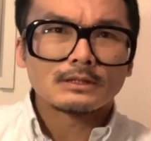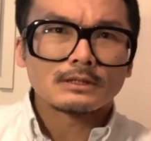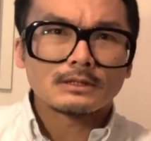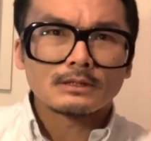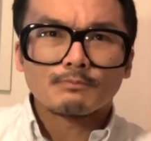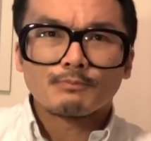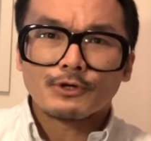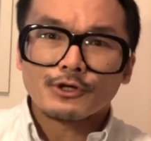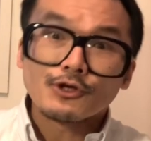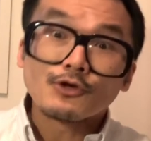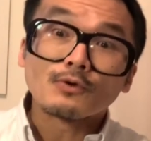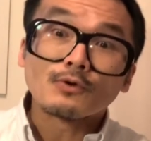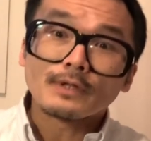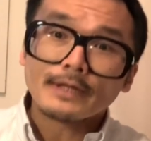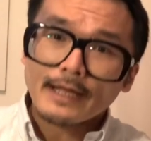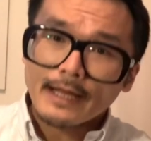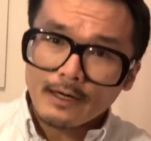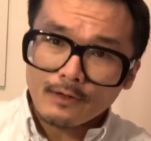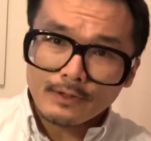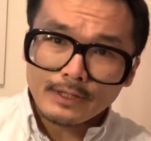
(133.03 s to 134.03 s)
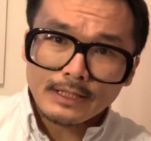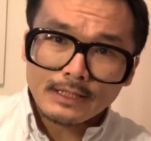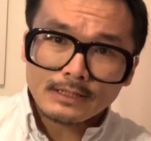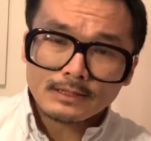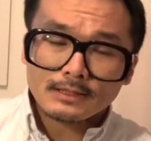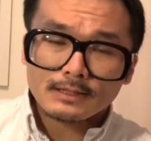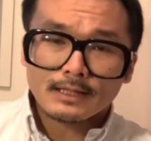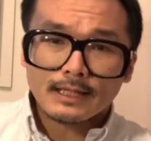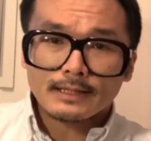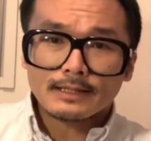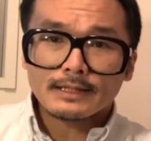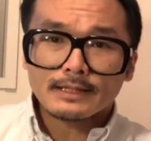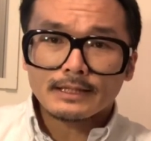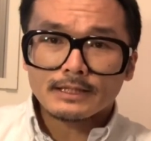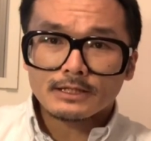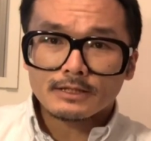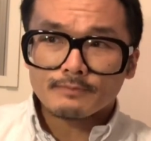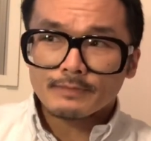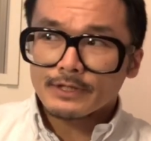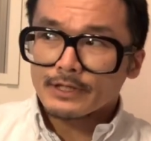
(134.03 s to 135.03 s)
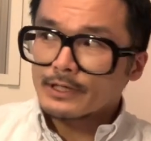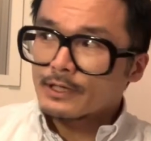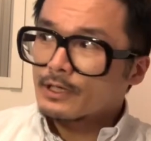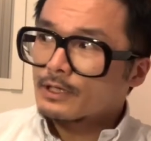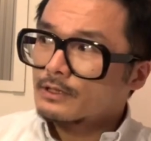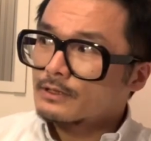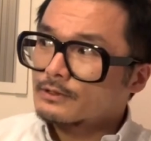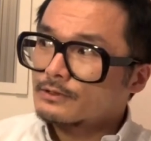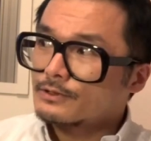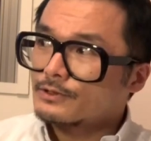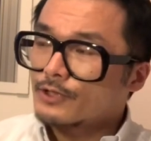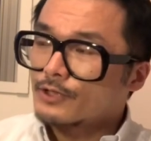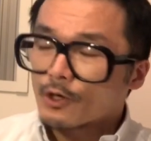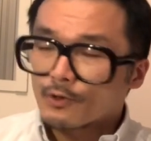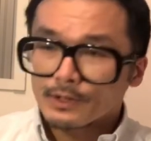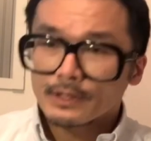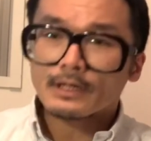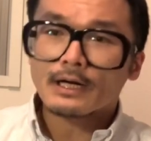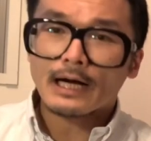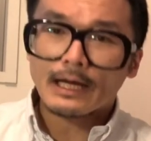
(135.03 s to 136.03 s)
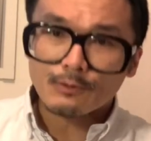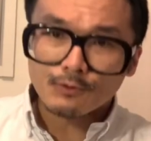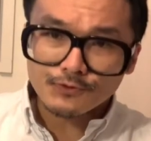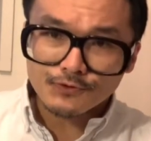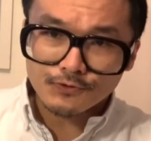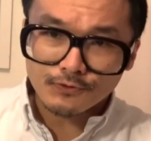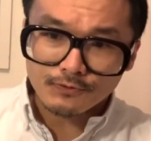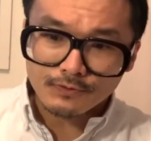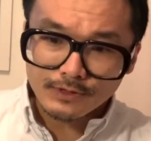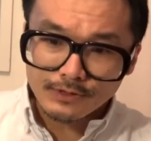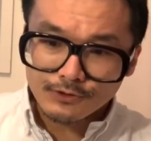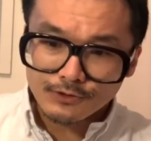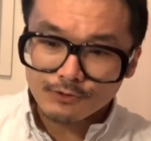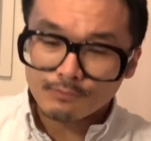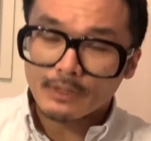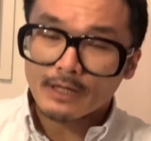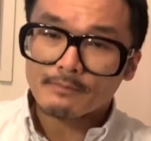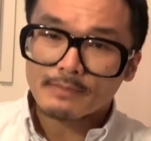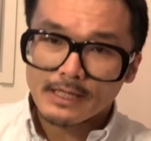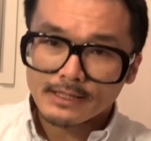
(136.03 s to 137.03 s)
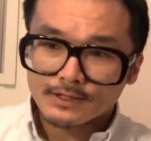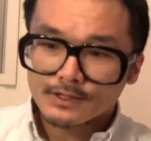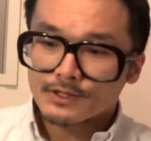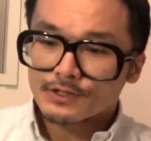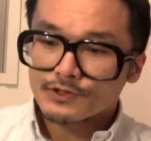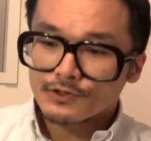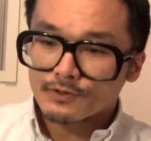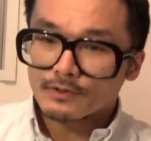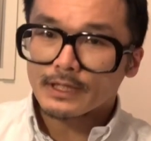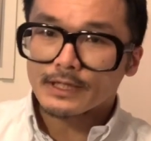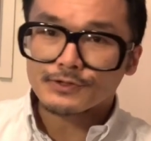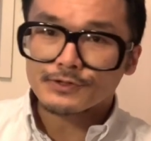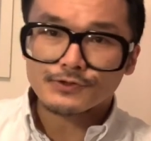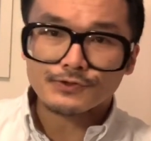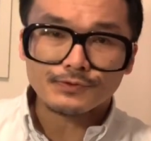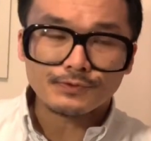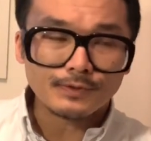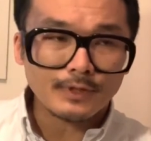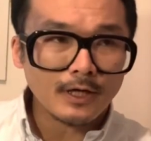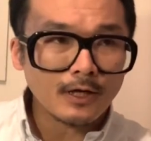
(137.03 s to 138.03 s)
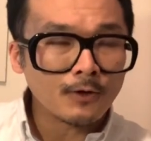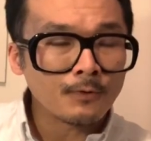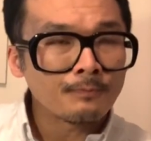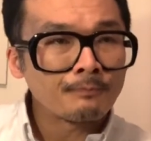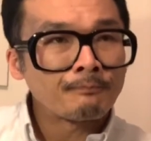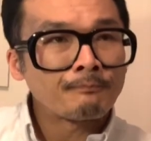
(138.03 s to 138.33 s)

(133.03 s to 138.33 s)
peculiarities that need to be noted, I will certainly do my best to let you know.